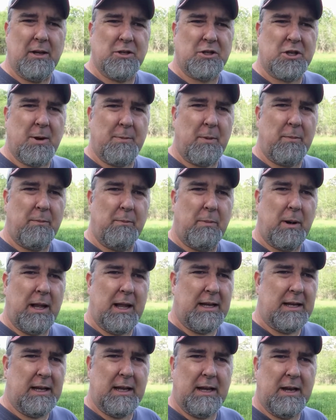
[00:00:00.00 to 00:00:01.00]
a summer
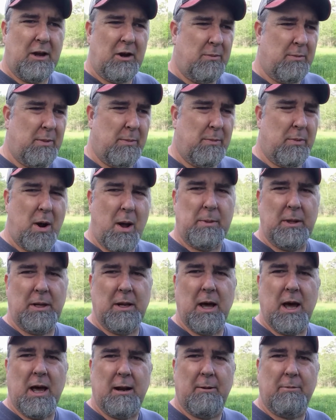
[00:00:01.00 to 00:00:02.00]
blend in here, but probably
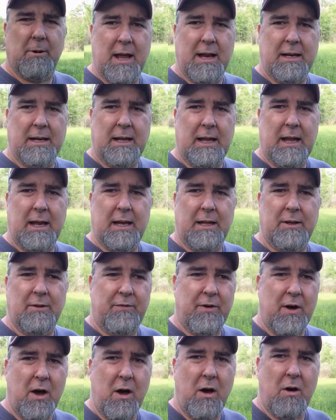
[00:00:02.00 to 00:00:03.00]
not. I'll plant it again in the
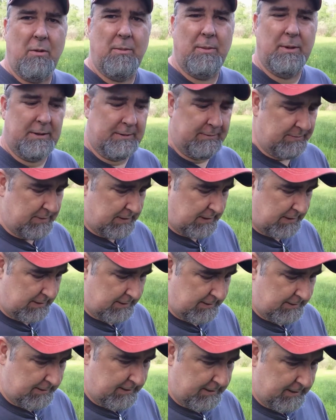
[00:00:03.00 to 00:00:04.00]
fall.
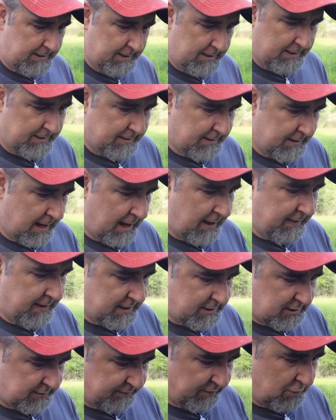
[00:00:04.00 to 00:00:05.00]
And
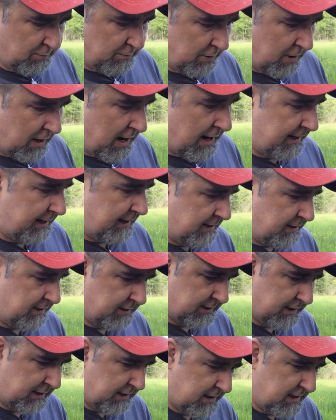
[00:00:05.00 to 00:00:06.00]
this food plot
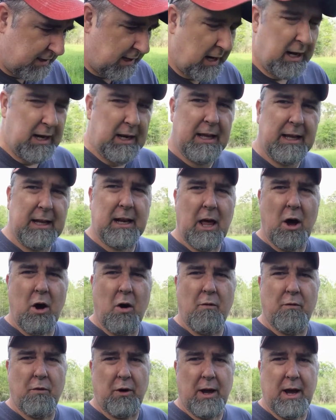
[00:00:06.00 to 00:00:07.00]
is a little
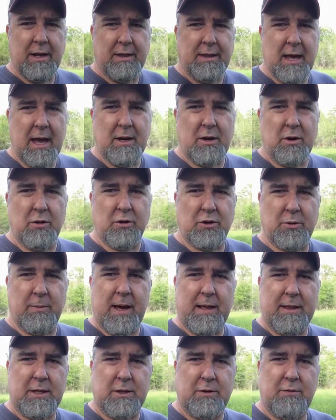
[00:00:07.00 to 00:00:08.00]
over an 1/8 acre.
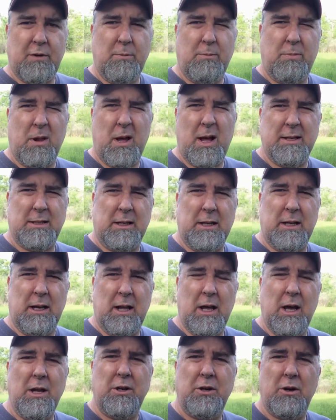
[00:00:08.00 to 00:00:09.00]
Samantha's food plot's a
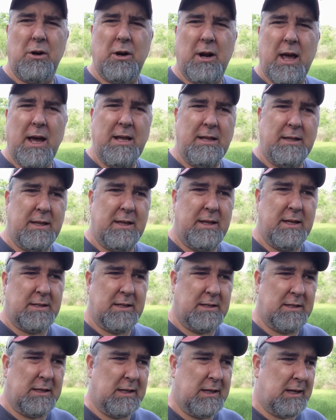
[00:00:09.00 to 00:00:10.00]
little under an 1/8. This
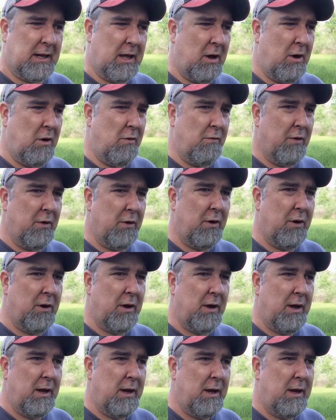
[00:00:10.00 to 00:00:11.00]
is a little over.
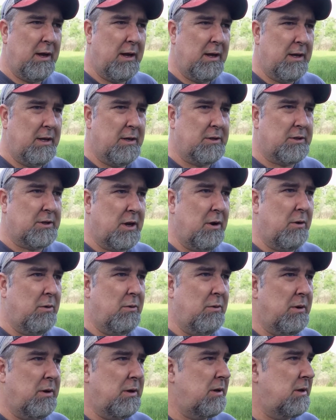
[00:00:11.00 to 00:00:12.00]

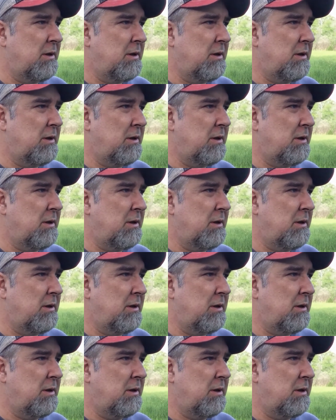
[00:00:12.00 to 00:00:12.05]
So